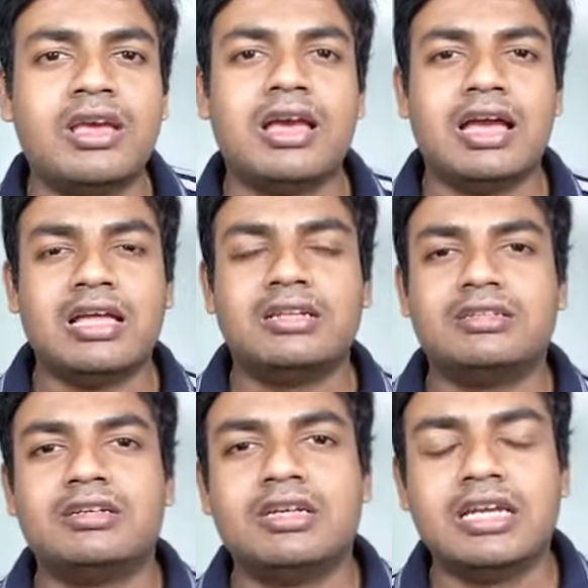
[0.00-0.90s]
and
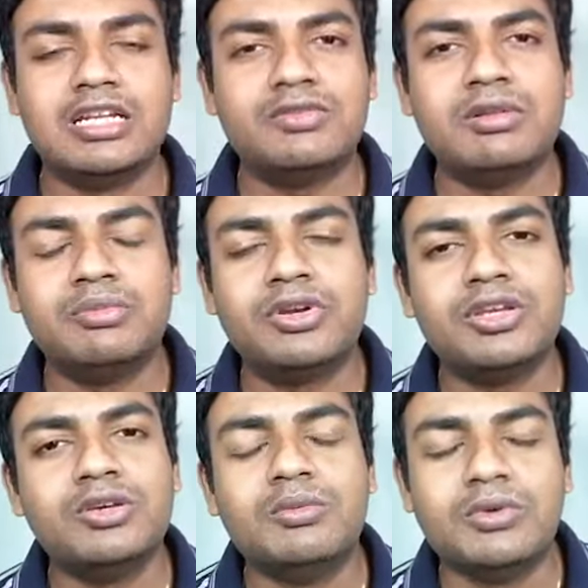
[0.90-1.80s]
it will bring
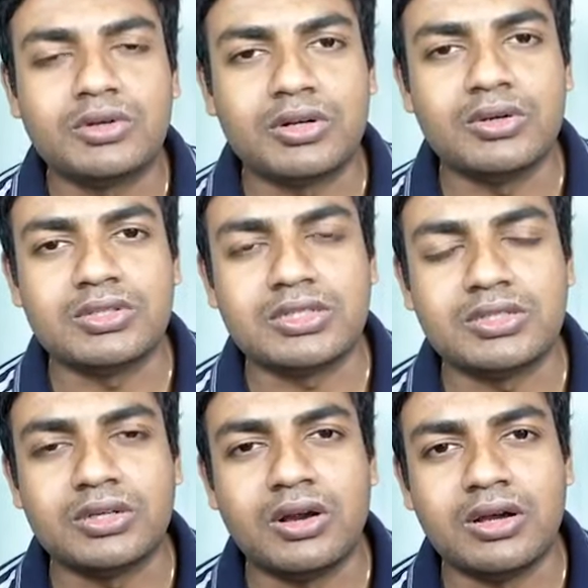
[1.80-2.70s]
you more closer to
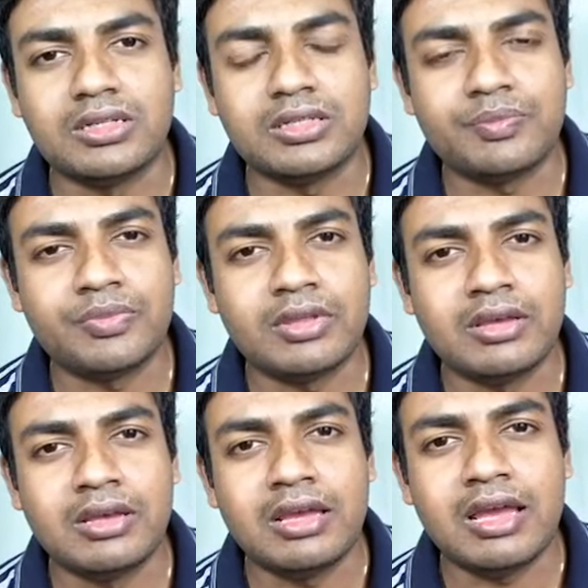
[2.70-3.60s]
God.
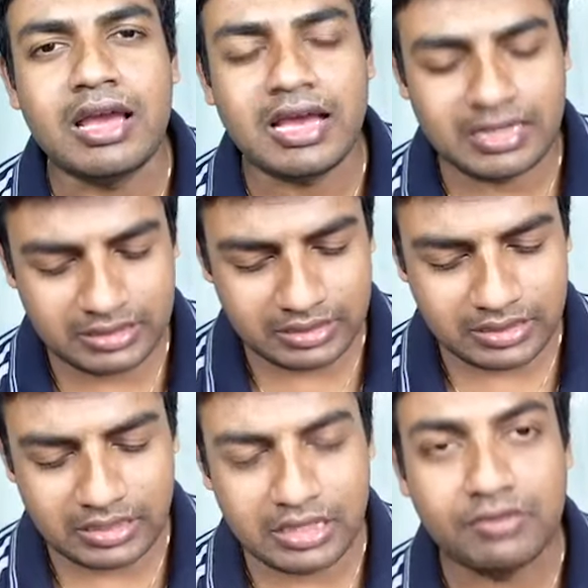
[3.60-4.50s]
And
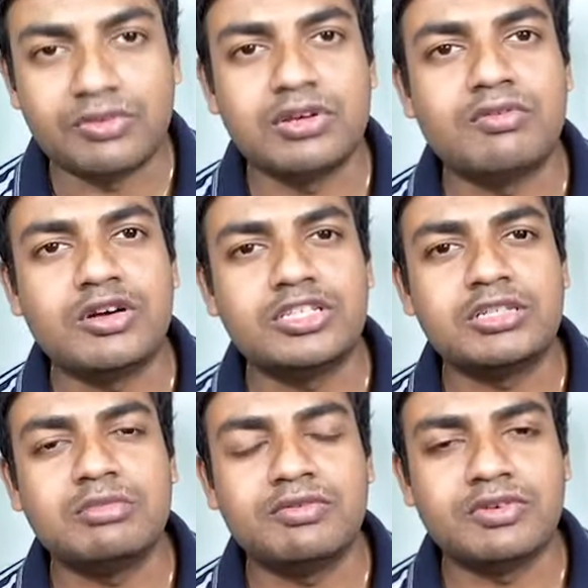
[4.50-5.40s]
if you are watching
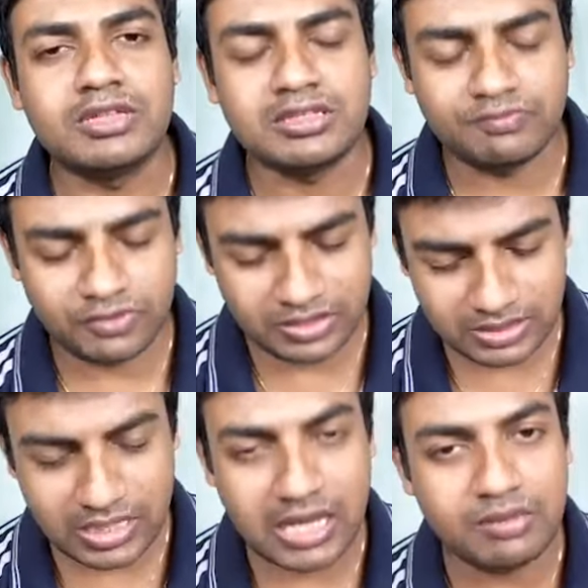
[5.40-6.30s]
me for the first
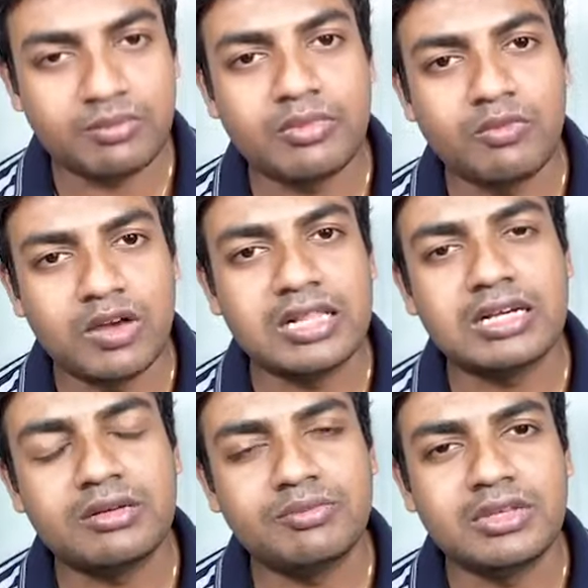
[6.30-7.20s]
time,
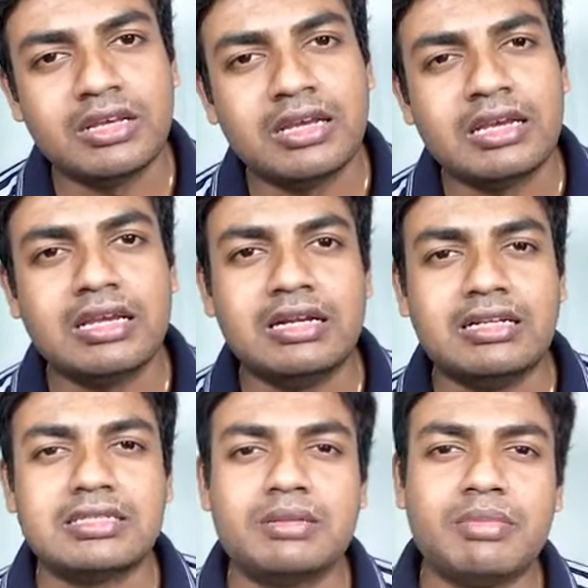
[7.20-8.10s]
welcome. It
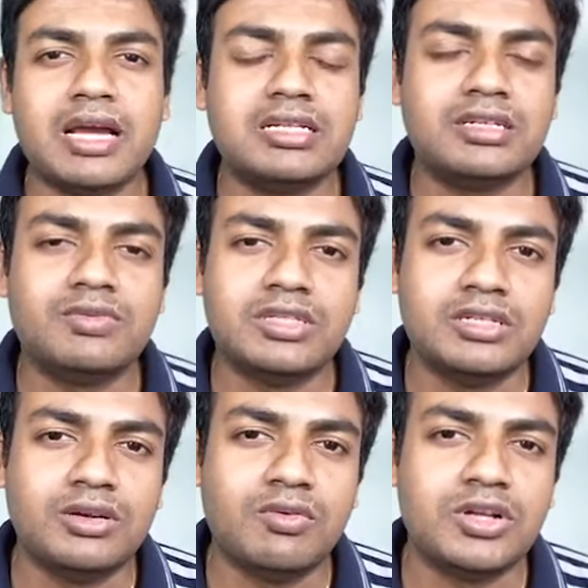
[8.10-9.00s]
doesn't matter whether
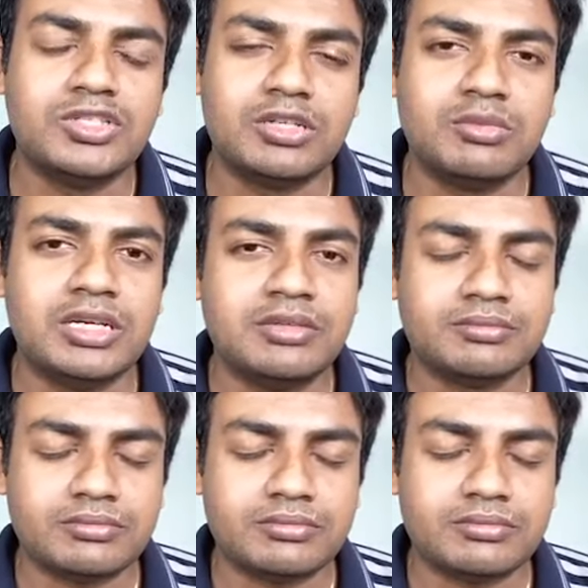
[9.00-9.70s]
you're watching me